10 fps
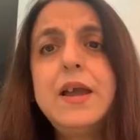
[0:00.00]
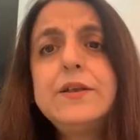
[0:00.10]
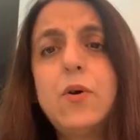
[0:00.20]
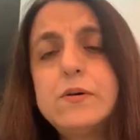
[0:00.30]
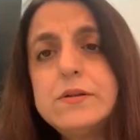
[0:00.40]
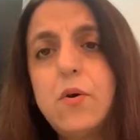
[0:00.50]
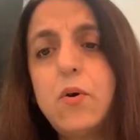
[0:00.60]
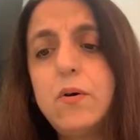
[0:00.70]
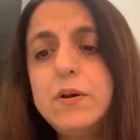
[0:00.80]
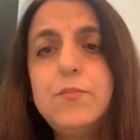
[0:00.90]
it
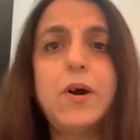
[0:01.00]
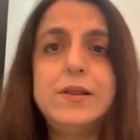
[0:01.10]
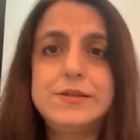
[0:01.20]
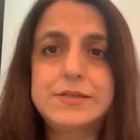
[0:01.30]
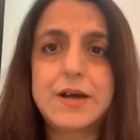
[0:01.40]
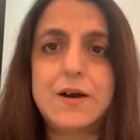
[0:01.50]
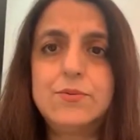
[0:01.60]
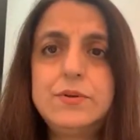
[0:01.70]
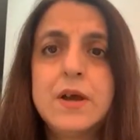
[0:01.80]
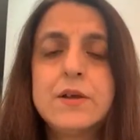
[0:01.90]
all boils
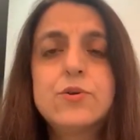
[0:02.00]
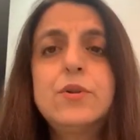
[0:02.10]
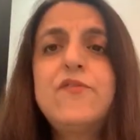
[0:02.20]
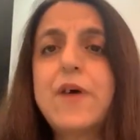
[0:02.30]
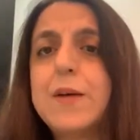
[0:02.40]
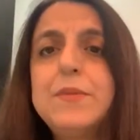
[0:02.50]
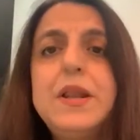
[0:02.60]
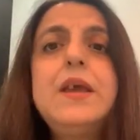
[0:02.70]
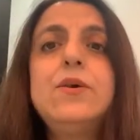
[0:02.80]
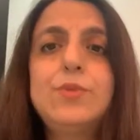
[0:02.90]
down to the
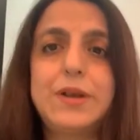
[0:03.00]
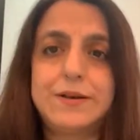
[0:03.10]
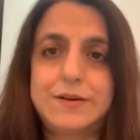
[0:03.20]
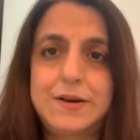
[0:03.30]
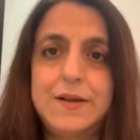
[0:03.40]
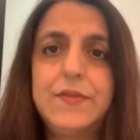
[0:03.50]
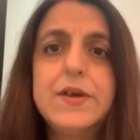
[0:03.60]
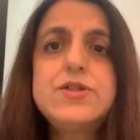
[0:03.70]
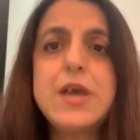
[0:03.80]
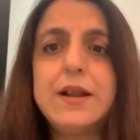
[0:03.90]
family unit,
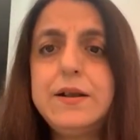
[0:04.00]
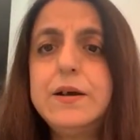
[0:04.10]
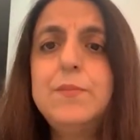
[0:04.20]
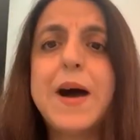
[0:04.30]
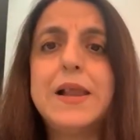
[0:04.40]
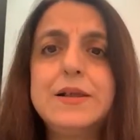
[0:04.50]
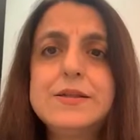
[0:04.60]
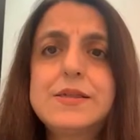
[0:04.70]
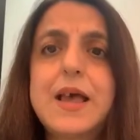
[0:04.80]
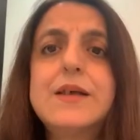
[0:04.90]
the gender
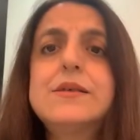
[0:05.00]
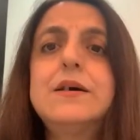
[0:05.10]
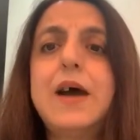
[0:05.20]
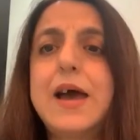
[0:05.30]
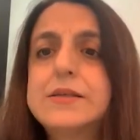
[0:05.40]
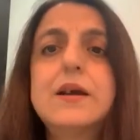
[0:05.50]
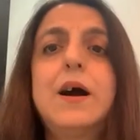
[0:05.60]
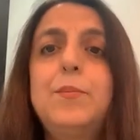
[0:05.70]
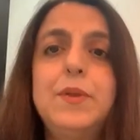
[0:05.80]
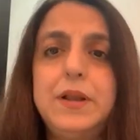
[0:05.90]
balance as a
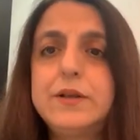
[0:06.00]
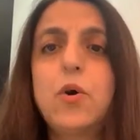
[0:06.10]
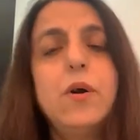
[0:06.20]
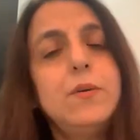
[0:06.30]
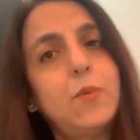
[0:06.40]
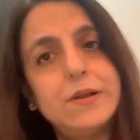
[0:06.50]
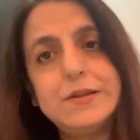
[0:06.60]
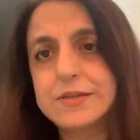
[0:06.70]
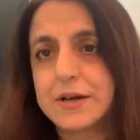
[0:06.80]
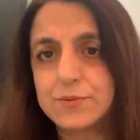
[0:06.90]
couple. It all
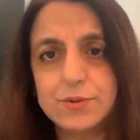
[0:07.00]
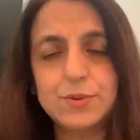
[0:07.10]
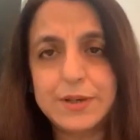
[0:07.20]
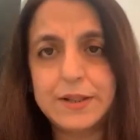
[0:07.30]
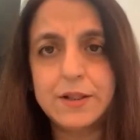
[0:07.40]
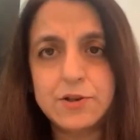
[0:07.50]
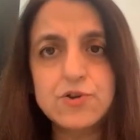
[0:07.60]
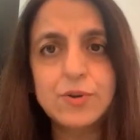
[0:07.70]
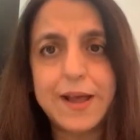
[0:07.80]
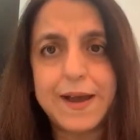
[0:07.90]
boils down
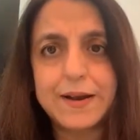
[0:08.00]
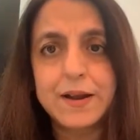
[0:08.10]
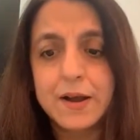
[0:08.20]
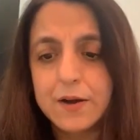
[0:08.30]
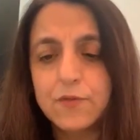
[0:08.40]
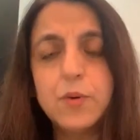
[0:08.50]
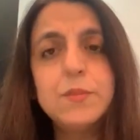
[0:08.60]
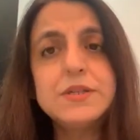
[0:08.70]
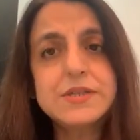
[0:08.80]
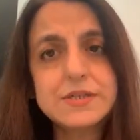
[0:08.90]
to that.
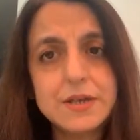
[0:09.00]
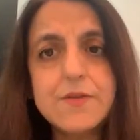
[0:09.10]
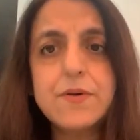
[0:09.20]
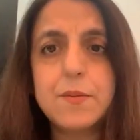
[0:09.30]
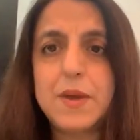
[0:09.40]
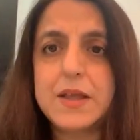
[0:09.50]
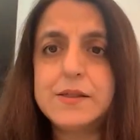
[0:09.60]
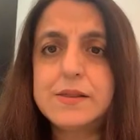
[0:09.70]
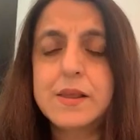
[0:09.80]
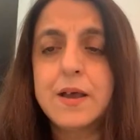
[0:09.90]
Woman still
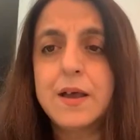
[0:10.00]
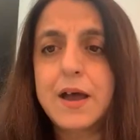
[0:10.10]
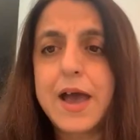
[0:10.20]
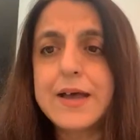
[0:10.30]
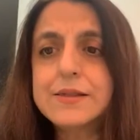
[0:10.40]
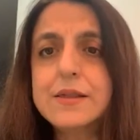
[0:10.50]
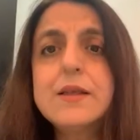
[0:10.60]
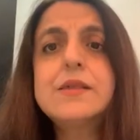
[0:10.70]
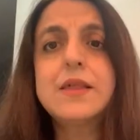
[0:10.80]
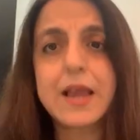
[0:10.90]
remains as
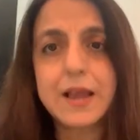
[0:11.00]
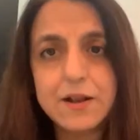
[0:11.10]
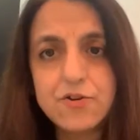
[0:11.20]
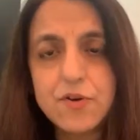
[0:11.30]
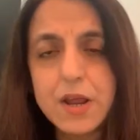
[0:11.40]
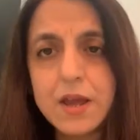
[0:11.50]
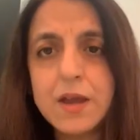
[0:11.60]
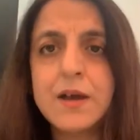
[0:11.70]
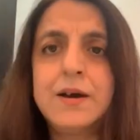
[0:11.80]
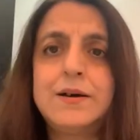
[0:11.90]
the secondary
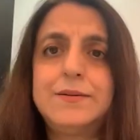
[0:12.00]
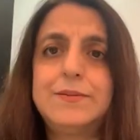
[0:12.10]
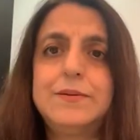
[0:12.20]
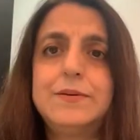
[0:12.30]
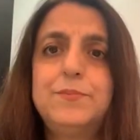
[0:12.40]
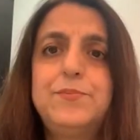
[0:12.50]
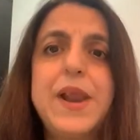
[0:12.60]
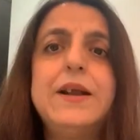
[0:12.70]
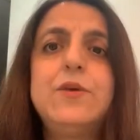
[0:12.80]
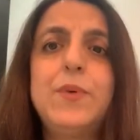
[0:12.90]

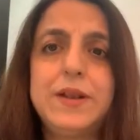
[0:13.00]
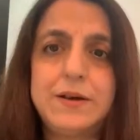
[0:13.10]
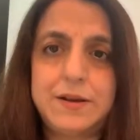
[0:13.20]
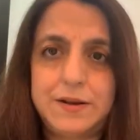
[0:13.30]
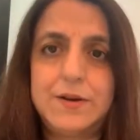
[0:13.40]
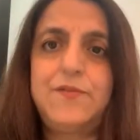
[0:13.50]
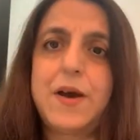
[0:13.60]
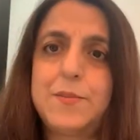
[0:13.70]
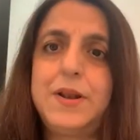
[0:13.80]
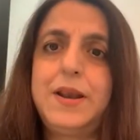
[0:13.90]
breadwinner in her
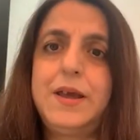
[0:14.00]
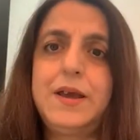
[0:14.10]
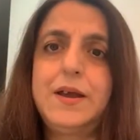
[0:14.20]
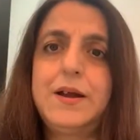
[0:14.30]
family.